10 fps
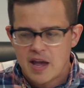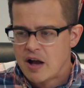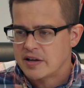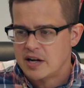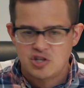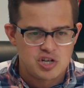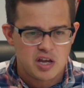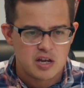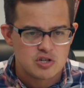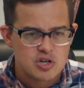How can I
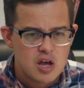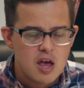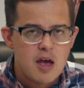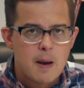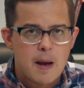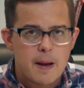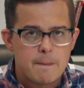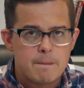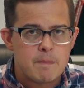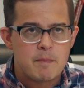change
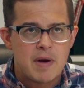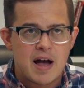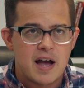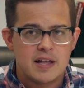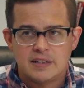my